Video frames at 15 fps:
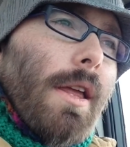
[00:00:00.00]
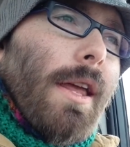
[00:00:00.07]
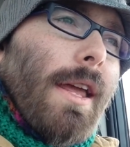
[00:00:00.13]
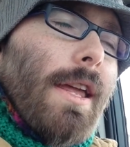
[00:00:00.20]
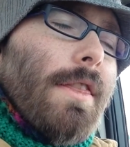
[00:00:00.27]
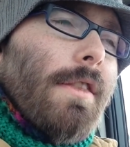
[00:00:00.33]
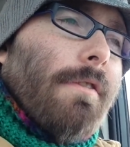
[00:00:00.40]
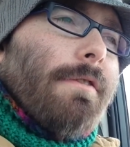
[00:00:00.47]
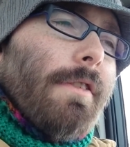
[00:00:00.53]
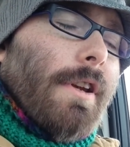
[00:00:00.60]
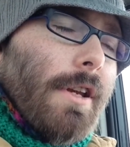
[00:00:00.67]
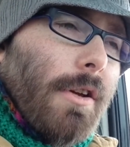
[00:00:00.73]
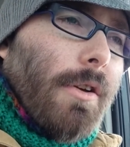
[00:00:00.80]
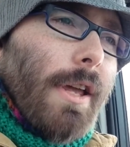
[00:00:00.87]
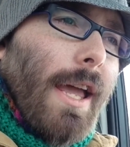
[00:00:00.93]
in the
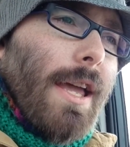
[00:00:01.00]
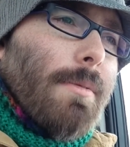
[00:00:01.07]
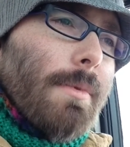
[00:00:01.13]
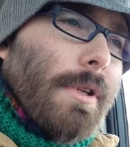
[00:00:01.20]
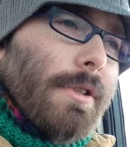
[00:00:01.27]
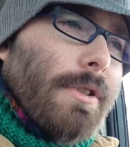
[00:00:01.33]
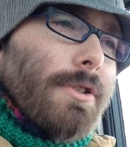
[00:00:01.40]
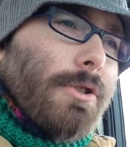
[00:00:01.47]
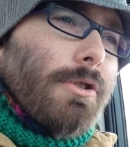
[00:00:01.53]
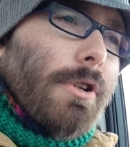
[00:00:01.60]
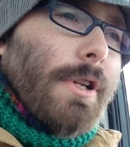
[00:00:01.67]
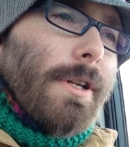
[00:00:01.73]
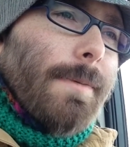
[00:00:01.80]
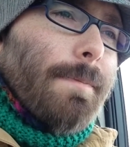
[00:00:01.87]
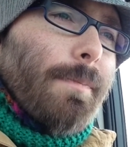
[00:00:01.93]
video game
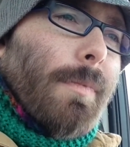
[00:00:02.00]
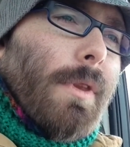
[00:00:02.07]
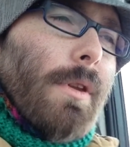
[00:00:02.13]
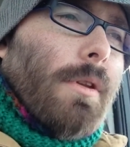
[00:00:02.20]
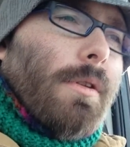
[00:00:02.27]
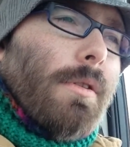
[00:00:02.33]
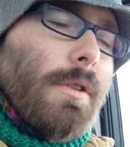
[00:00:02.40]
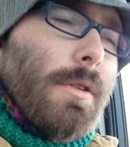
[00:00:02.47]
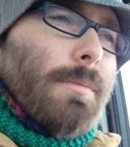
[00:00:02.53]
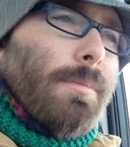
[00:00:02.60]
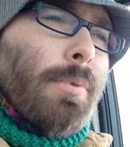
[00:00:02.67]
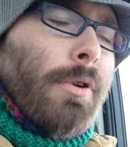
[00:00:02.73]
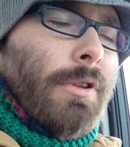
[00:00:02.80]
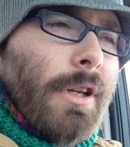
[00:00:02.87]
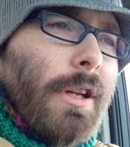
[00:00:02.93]
industry,
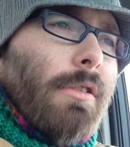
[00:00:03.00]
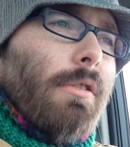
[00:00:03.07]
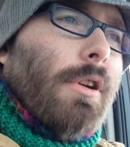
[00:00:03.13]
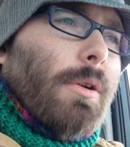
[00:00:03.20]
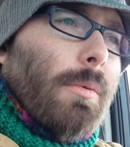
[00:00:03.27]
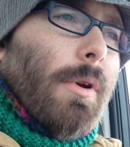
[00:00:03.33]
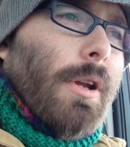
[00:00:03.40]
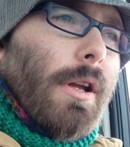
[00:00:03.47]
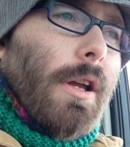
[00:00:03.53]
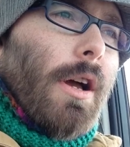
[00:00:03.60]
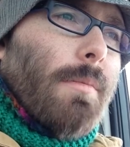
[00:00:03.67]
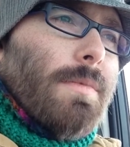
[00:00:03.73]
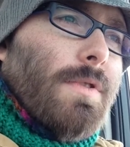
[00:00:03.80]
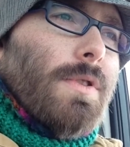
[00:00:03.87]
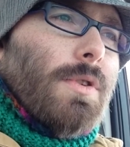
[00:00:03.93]
particularly when it
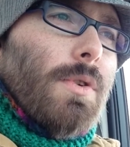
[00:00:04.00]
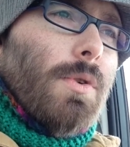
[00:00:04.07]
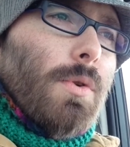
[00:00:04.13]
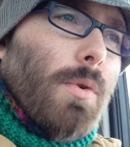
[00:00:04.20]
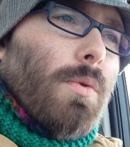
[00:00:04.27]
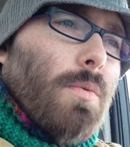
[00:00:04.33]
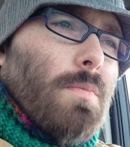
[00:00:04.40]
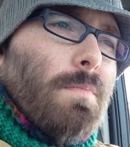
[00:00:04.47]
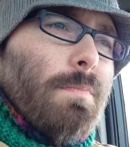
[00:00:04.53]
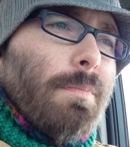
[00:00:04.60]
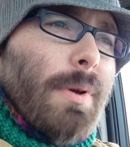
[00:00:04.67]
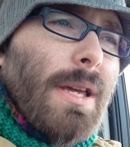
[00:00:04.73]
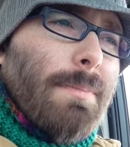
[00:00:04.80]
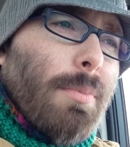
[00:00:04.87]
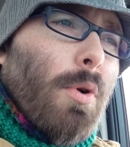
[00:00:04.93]
comes to
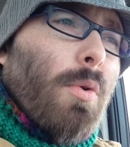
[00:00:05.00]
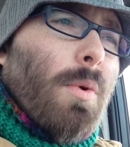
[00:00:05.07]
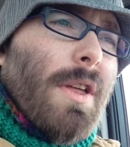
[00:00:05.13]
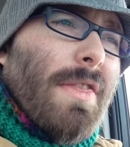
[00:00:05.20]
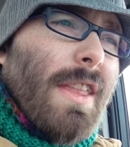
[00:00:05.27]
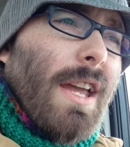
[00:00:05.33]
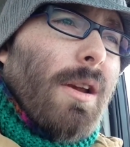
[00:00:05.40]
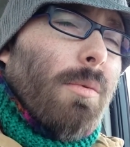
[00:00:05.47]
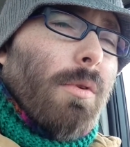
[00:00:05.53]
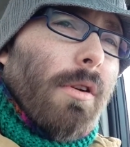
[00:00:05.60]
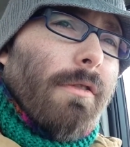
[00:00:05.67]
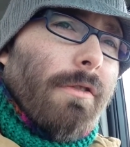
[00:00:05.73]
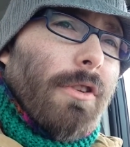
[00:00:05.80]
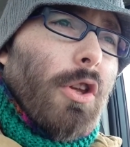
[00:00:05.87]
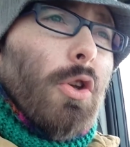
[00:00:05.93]
people when they
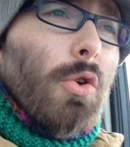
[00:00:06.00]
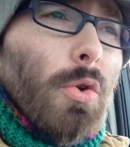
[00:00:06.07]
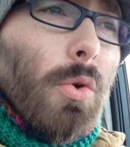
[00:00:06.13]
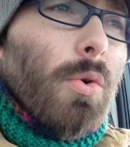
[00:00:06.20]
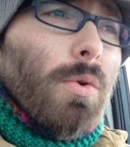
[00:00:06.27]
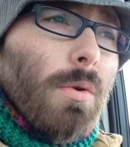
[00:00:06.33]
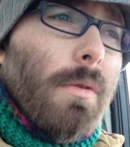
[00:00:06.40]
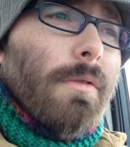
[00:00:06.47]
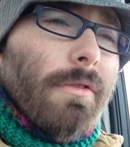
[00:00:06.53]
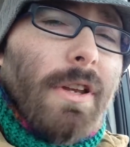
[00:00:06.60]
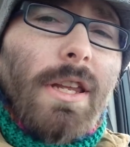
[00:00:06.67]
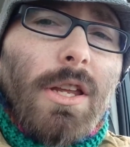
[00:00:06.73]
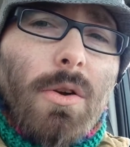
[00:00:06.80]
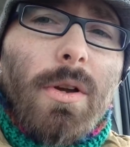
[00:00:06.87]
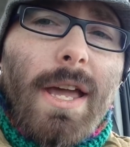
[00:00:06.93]
review
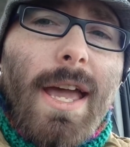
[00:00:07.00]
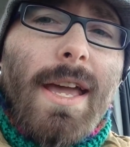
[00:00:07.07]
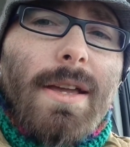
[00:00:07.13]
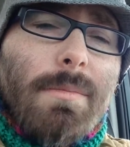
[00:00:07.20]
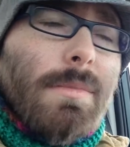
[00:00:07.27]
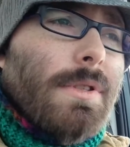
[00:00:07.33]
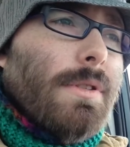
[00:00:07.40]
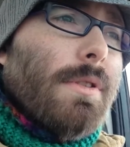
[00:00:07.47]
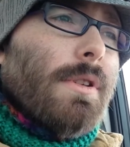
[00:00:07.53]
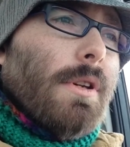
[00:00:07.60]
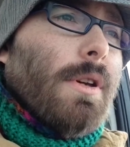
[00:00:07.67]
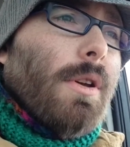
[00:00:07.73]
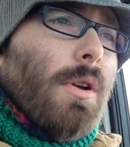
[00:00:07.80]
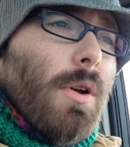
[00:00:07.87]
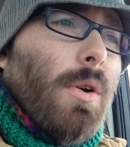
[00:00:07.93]
video games,
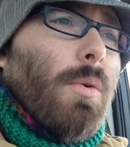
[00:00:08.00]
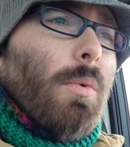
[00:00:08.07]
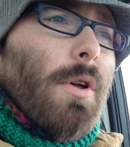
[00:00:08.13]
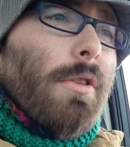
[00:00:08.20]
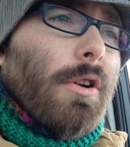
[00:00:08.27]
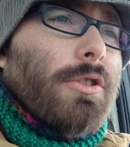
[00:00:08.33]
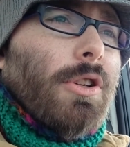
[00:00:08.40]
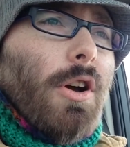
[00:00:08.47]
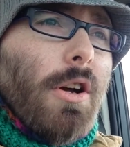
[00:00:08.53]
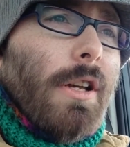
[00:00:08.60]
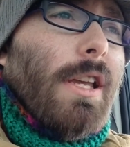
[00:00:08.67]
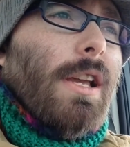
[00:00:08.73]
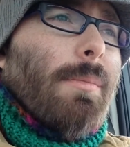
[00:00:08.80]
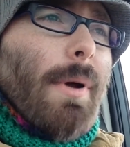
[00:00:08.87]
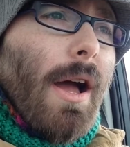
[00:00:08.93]
when they're
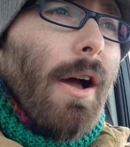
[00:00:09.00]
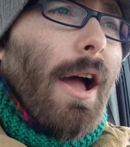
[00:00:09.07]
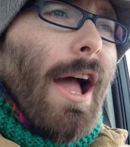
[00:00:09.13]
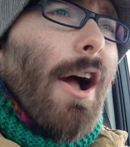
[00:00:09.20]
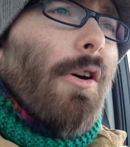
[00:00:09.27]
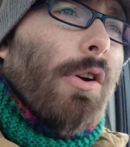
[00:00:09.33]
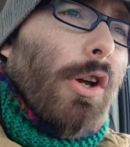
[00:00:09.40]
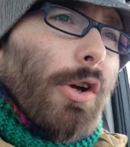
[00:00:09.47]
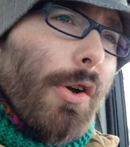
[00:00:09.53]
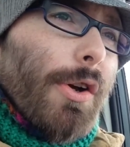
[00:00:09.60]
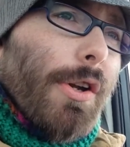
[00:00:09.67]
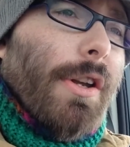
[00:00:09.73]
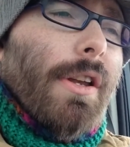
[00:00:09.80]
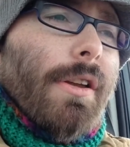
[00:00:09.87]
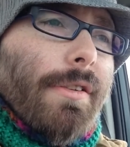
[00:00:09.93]
talking about how
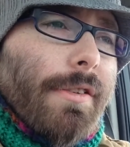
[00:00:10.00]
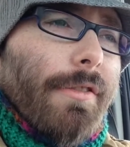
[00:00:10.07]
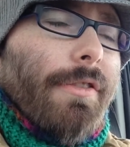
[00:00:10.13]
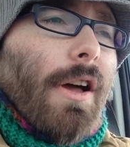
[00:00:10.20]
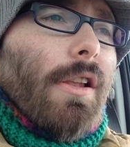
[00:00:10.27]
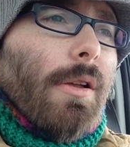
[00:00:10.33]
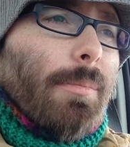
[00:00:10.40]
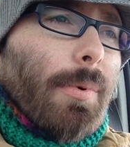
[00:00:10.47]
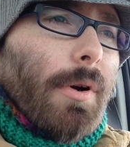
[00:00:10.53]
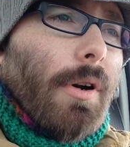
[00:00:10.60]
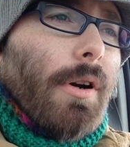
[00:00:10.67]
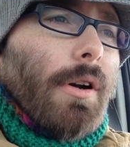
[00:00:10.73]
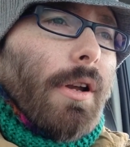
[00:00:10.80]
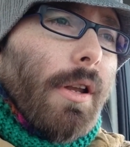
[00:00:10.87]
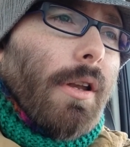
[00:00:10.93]
good a
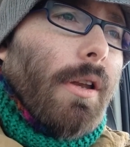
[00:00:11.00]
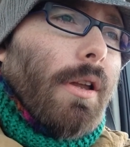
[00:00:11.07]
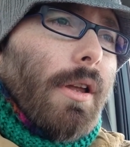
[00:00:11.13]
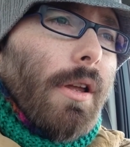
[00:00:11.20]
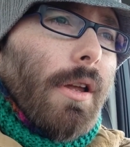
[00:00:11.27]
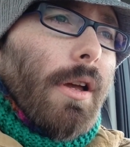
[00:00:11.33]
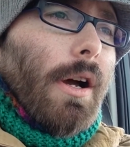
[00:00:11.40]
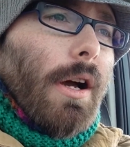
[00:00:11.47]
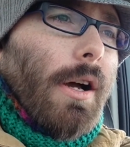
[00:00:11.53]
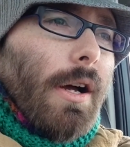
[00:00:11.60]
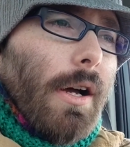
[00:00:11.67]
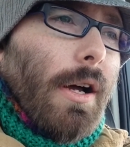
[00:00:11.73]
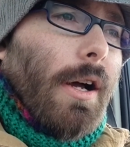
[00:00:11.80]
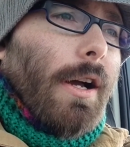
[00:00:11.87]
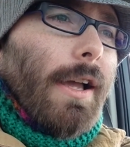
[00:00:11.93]
developer and
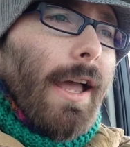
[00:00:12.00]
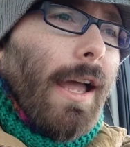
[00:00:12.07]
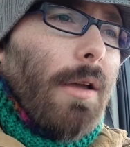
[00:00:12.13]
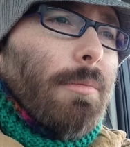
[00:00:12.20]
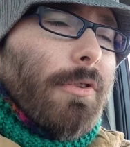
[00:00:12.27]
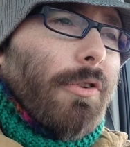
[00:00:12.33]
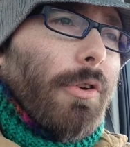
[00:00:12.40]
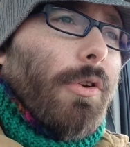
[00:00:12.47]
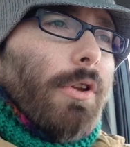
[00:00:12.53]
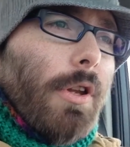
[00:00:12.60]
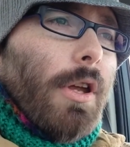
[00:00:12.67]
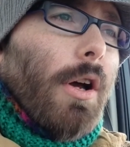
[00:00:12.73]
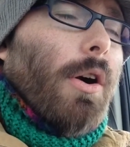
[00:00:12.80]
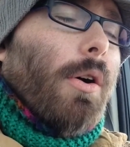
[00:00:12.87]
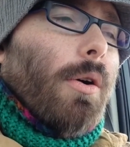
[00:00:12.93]
a game
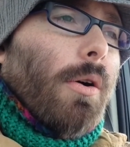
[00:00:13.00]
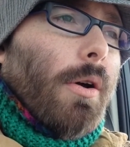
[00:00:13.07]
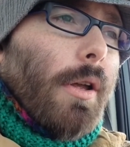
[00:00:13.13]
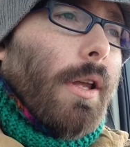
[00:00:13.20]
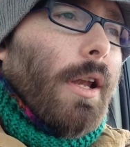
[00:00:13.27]
studio,